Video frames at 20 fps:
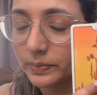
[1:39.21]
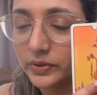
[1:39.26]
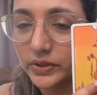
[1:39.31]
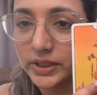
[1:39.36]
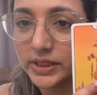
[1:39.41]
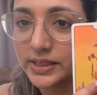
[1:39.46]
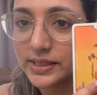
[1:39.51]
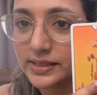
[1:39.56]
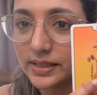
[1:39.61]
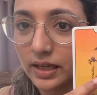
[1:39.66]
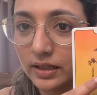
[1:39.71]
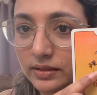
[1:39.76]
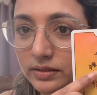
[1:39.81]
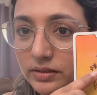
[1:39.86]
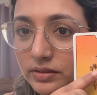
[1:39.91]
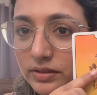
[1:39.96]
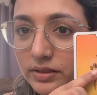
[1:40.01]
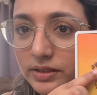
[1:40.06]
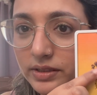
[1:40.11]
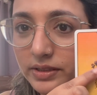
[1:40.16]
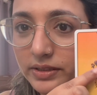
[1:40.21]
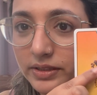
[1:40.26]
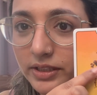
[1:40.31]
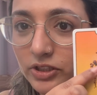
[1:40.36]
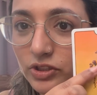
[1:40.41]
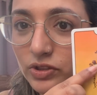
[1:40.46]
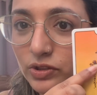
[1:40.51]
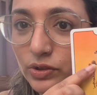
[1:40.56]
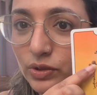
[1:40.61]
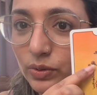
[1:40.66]
Pretty standard.
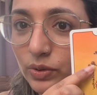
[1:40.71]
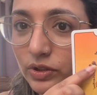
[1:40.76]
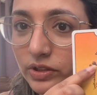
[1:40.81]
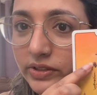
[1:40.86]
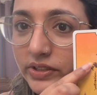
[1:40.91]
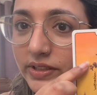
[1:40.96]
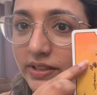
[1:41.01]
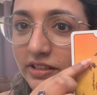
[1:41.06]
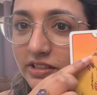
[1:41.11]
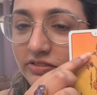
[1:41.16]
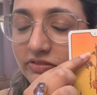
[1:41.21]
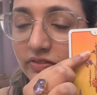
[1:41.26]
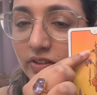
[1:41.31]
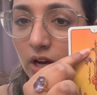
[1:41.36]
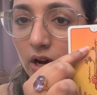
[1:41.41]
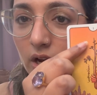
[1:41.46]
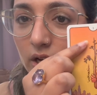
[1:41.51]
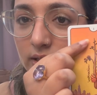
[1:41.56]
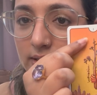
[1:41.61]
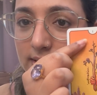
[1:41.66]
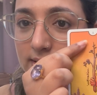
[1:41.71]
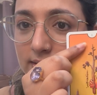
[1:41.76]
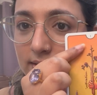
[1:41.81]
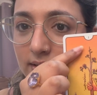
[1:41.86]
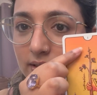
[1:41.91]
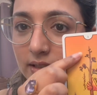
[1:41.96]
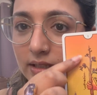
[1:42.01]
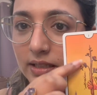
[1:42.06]
There's growth, there's flowers.